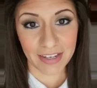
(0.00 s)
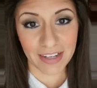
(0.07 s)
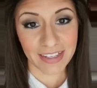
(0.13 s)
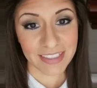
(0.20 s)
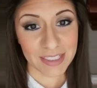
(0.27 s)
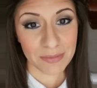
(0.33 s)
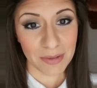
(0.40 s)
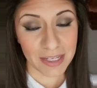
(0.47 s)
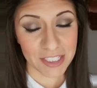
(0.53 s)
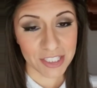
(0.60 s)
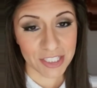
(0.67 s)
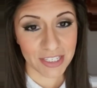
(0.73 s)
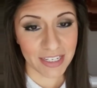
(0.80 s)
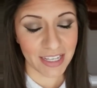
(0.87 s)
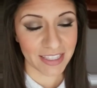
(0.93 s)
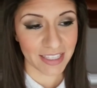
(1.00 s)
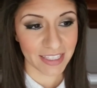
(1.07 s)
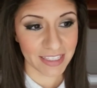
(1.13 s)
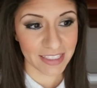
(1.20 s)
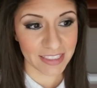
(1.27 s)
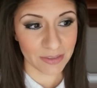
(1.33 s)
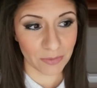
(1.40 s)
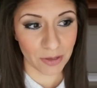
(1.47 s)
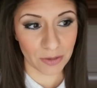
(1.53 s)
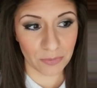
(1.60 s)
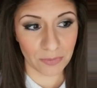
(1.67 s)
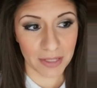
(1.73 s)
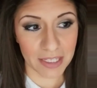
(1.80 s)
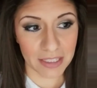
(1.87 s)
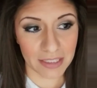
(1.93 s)
Not to mention I think we're in
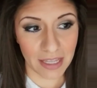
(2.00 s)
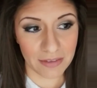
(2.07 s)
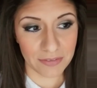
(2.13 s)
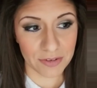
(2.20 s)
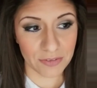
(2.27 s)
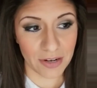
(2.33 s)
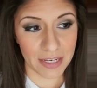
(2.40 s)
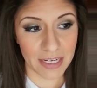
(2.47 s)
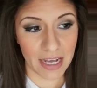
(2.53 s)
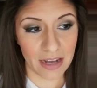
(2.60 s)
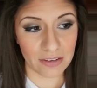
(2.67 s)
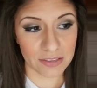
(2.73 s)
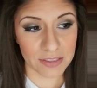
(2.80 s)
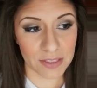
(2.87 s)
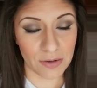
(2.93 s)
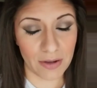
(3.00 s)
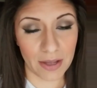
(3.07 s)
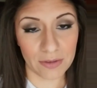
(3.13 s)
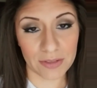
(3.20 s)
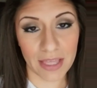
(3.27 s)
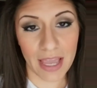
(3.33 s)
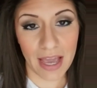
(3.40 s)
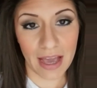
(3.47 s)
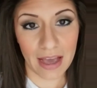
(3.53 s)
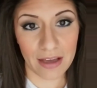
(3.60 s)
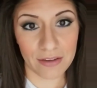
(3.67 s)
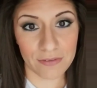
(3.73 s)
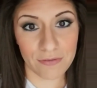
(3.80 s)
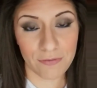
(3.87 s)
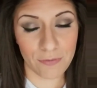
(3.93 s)
week 11 right now, so I only
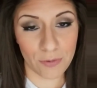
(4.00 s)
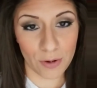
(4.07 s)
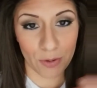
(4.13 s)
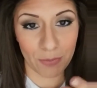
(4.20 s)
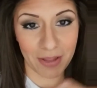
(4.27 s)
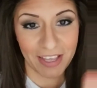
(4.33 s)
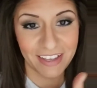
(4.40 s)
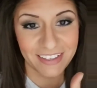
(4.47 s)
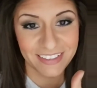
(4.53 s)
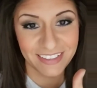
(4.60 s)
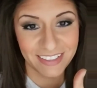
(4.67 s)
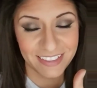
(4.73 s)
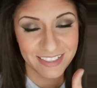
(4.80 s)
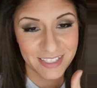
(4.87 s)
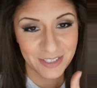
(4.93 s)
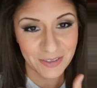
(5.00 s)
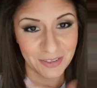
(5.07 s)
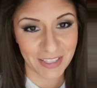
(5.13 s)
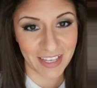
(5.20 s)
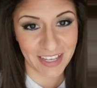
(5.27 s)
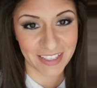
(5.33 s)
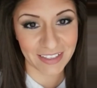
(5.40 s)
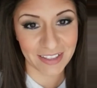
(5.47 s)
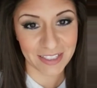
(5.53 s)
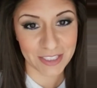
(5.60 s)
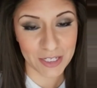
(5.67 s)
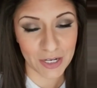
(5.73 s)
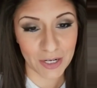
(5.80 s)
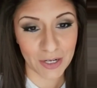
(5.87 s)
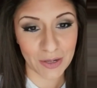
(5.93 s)
have 4 weeks until the end of the
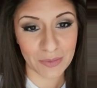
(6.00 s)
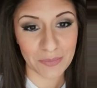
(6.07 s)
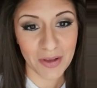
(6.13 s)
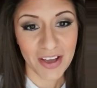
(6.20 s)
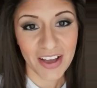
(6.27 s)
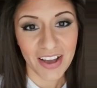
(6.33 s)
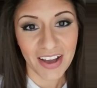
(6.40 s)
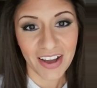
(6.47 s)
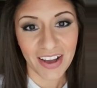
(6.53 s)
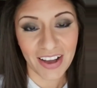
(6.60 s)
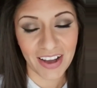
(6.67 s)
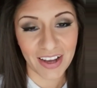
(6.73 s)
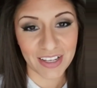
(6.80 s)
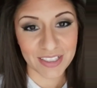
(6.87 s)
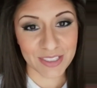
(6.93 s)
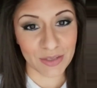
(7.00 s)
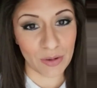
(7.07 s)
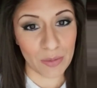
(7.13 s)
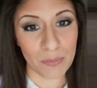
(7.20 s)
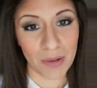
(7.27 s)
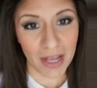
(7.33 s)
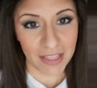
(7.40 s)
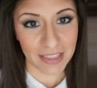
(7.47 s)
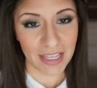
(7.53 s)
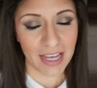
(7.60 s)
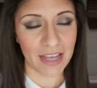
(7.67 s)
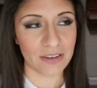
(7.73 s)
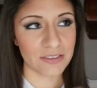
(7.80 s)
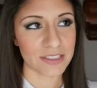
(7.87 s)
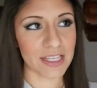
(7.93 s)
term. So a month.
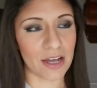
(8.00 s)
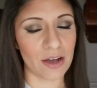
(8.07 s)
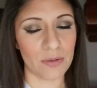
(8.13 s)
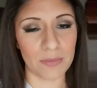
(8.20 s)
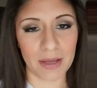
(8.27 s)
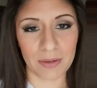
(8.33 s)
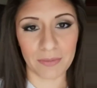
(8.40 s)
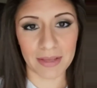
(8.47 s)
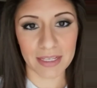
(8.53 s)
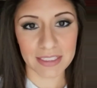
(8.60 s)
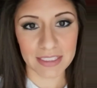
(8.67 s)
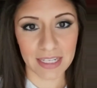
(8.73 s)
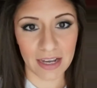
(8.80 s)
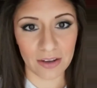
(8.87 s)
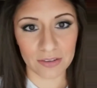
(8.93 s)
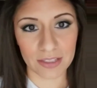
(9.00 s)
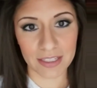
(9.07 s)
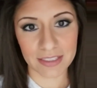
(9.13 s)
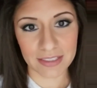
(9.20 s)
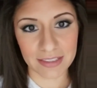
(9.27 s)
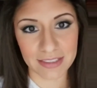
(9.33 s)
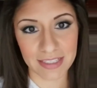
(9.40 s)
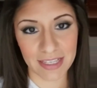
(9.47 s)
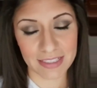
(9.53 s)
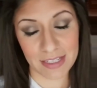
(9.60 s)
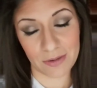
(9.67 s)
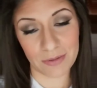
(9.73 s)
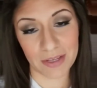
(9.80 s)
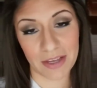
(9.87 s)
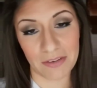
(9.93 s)
I always count my weeks now, like since that's how
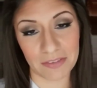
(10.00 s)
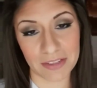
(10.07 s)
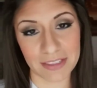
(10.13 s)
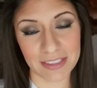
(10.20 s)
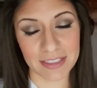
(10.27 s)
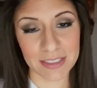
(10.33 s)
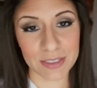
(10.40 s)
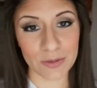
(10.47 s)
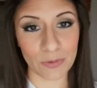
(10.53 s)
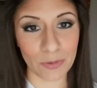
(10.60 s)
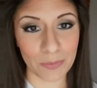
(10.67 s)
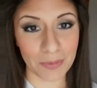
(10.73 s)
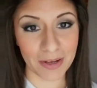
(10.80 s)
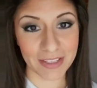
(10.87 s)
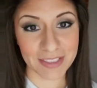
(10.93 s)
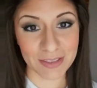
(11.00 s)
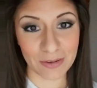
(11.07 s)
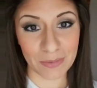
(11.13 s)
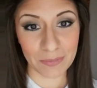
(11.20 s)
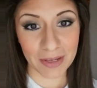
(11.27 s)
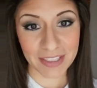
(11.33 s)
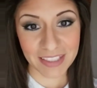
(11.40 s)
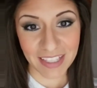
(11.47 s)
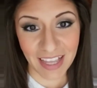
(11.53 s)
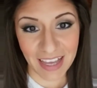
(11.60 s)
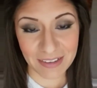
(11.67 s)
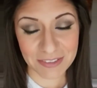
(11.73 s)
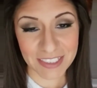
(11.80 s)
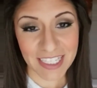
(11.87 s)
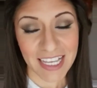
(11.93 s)
we counted in school. But so a month
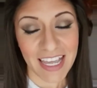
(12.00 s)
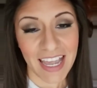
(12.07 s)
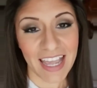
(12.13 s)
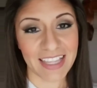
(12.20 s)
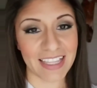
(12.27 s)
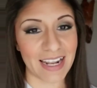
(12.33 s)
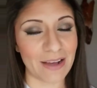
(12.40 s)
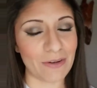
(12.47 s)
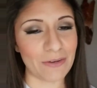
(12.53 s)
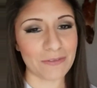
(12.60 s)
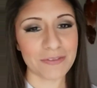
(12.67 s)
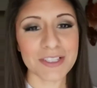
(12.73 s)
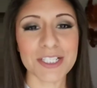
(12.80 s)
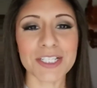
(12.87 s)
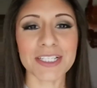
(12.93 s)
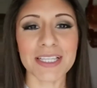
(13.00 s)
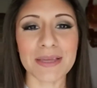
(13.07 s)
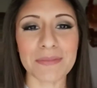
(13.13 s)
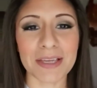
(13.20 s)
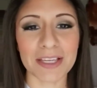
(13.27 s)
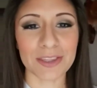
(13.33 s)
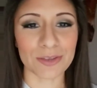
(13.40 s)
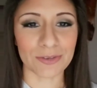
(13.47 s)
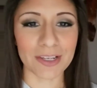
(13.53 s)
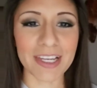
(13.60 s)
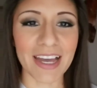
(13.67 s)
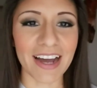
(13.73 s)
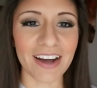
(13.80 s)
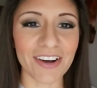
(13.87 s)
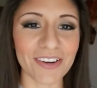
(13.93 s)
left, and then I will officially be a
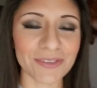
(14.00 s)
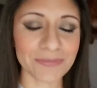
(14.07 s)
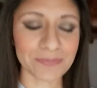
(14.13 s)
3L.